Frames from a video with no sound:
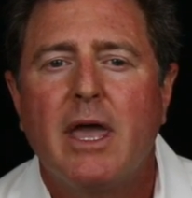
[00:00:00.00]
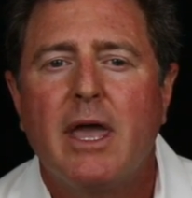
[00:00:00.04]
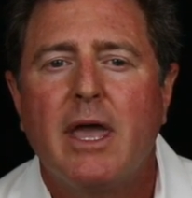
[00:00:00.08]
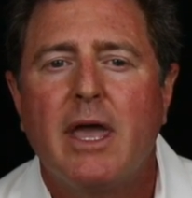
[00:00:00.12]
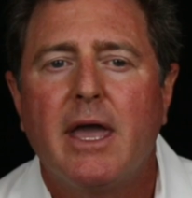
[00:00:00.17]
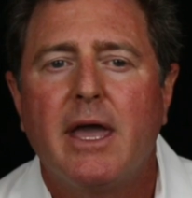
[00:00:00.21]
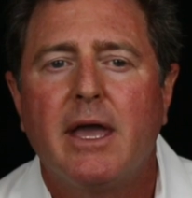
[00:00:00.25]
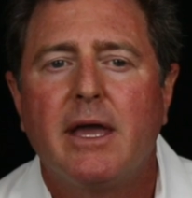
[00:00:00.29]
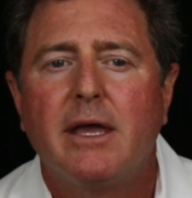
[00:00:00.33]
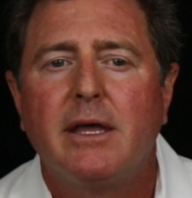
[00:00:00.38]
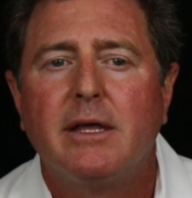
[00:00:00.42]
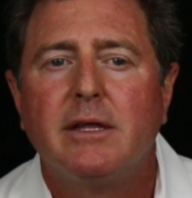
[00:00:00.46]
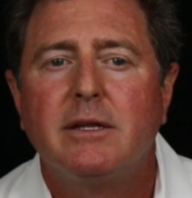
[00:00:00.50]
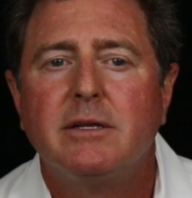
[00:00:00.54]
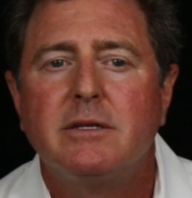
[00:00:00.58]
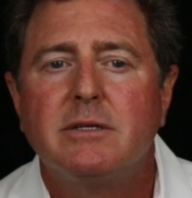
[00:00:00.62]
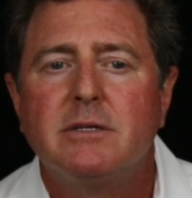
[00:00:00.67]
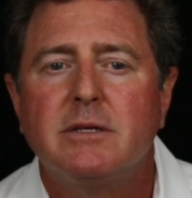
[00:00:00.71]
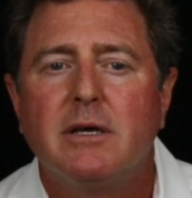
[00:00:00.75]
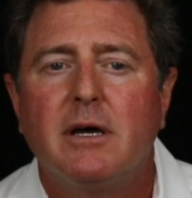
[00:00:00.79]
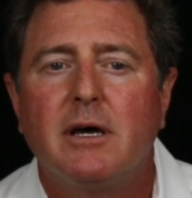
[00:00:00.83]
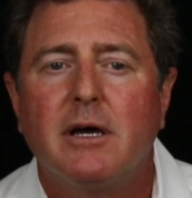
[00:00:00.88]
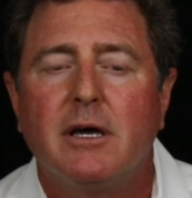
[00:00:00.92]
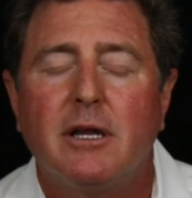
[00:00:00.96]

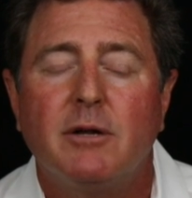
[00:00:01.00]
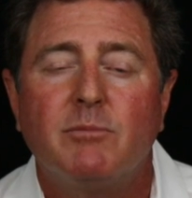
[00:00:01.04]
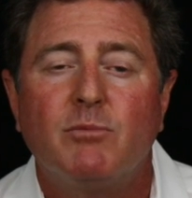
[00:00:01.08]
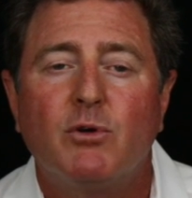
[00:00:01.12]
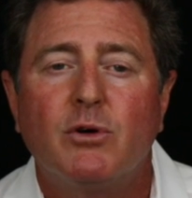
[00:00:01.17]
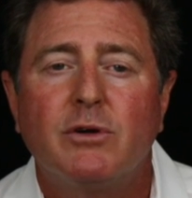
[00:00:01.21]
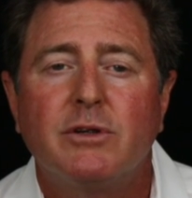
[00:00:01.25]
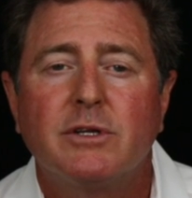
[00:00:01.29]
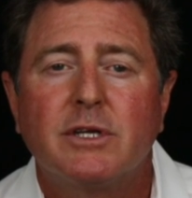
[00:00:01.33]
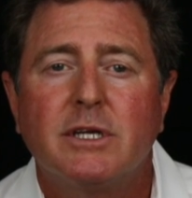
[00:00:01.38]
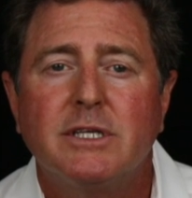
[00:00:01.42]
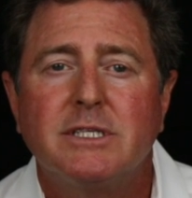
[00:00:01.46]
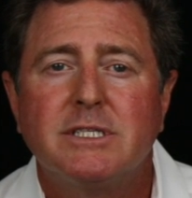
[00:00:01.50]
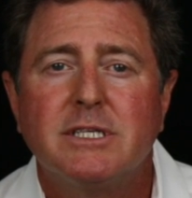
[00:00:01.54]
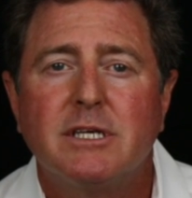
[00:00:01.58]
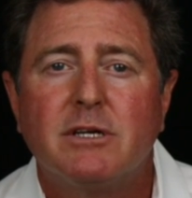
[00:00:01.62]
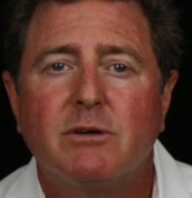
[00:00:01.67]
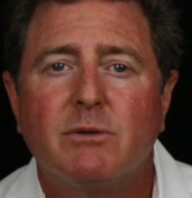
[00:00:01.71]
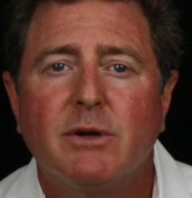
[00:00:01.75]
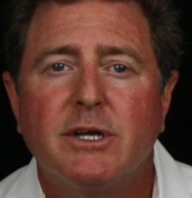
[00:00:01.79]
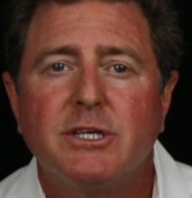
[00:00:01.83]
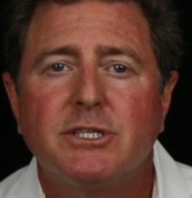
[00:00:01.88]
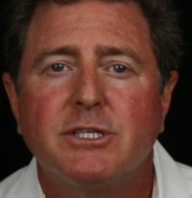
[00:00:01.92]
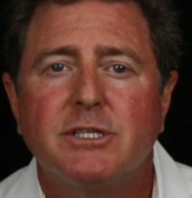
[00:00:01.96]
And an important
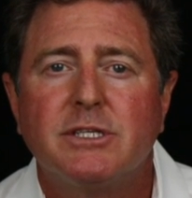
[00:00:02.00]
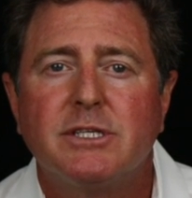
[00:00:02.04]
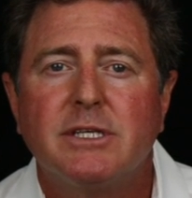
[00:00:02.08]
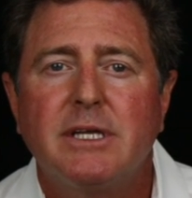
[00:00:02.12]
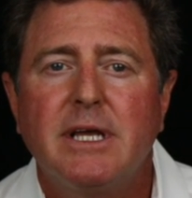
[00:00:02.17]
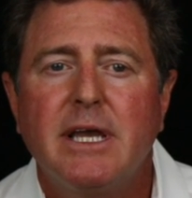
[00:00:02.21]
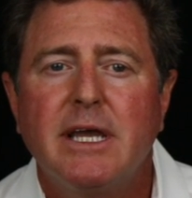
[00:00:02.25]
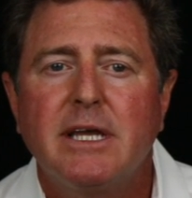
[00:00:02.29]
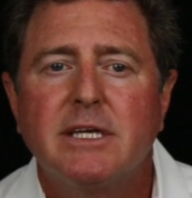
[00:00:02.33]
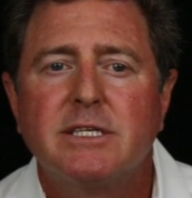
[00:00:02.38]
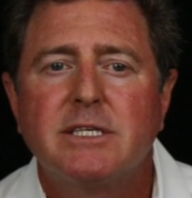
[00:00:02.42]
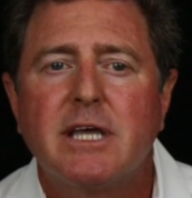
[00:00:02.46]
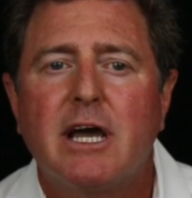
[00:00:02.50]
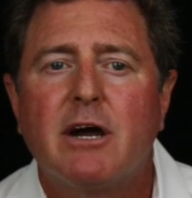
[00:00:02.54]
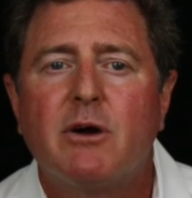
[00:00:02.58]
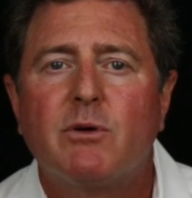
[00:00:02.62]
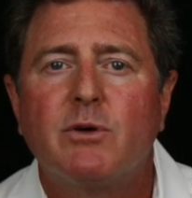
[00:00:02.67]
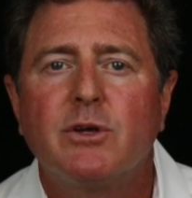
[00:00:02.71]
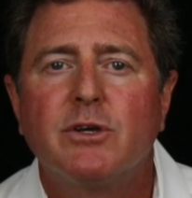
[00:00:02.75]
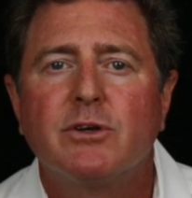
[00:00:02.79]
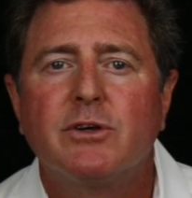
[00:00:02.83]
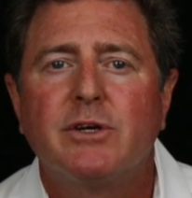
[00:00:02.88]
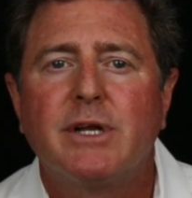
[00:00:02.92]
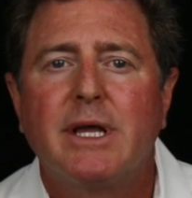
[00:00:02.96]
consideration today is
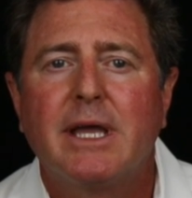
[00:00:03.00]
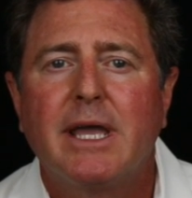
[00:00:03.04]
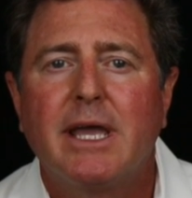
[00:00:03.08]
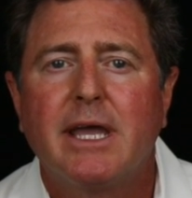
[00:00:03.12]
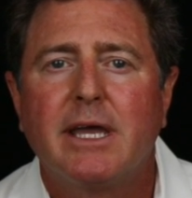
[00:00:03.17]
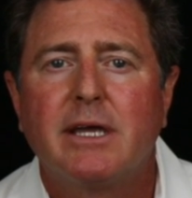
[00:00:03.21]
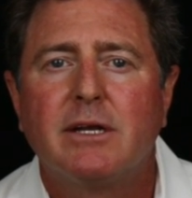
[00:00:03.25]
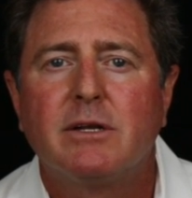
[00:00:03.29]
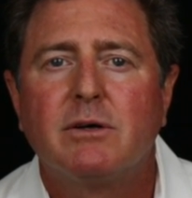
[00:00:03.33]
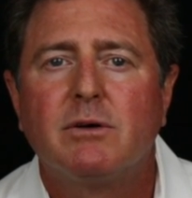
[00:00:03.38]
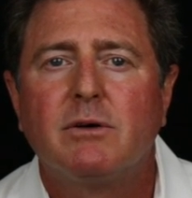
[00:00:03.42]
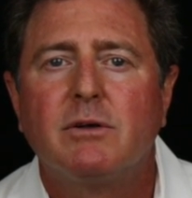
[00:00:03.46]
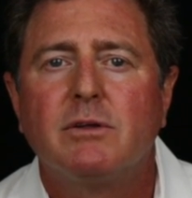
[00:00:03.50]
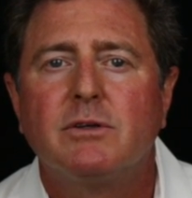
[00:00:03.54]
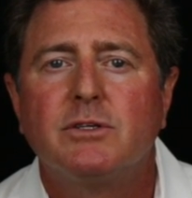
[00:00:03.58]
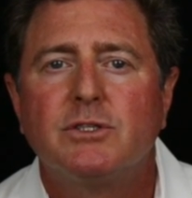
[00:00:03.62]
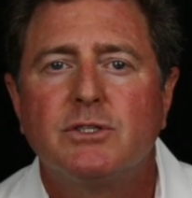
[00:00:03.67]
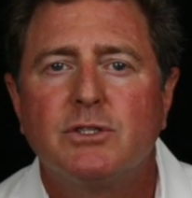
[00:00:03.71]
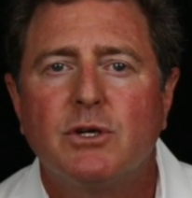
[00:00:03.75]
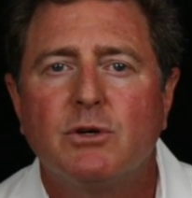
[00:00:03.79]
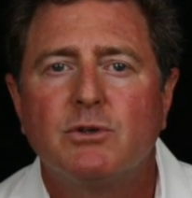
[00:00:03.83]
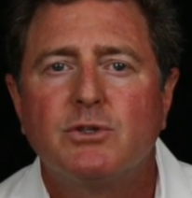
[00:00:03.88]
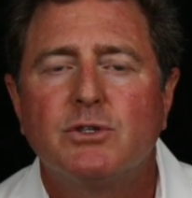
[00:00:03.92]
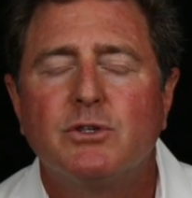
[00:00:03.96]
how are you going to handle
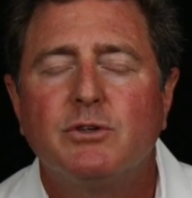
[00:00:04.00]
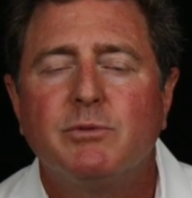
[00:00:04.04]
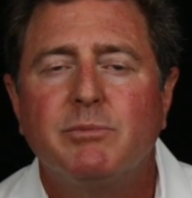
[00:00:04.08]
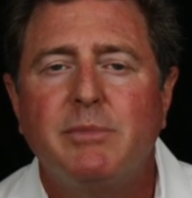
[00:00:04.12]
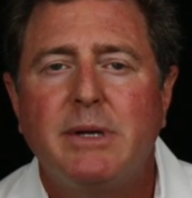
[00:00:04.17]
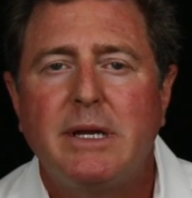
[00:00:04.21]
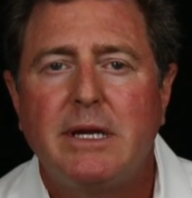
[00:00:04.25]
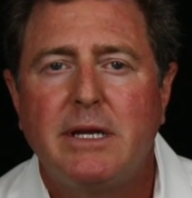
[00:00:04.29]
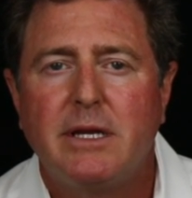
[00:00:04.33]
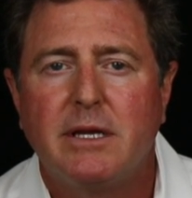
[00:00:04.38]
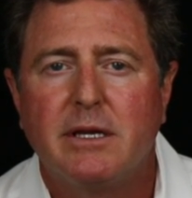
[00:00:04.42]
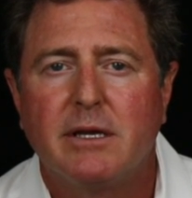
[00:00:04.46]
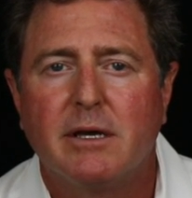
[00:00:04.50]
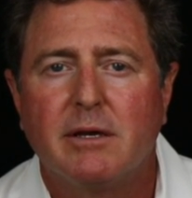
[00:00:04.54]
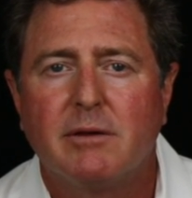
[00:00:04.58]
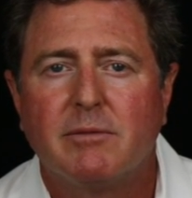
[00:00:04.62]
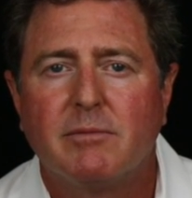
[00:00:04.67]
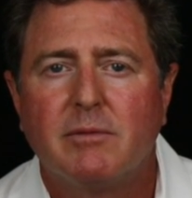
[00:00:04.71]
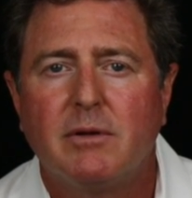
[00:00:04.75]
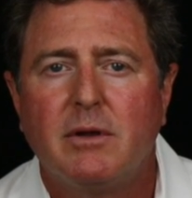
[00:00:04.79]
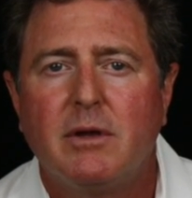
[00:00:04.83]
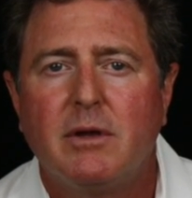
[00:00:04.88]
social media,